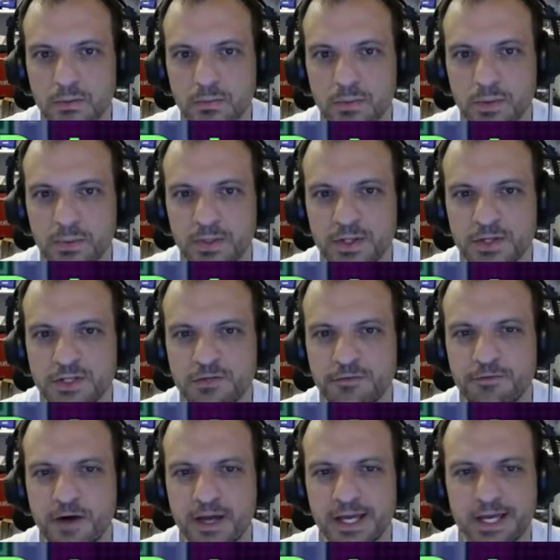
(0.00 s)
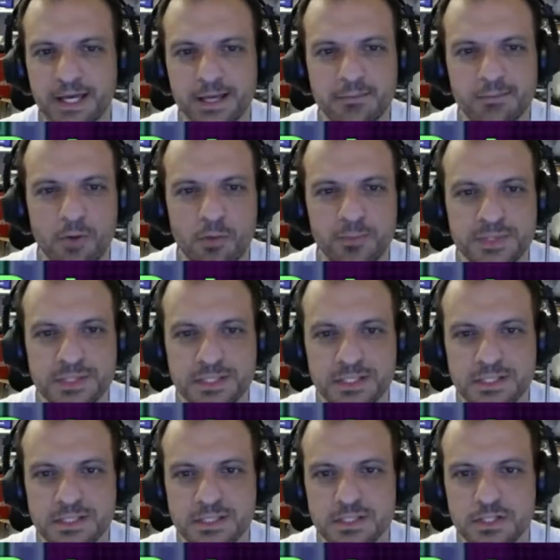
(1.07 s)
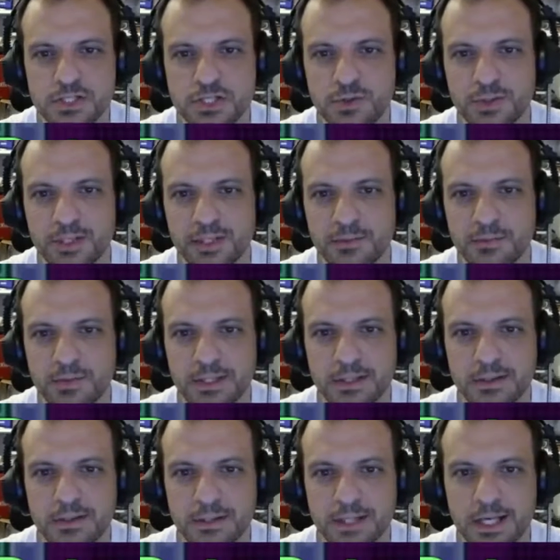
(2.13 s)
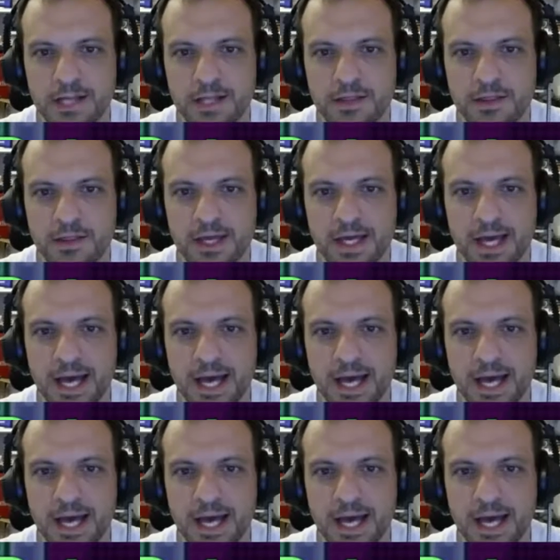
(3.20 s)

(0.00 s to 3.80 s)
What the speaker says: one where you're fighting mobsters, shooting them with the little gun thing,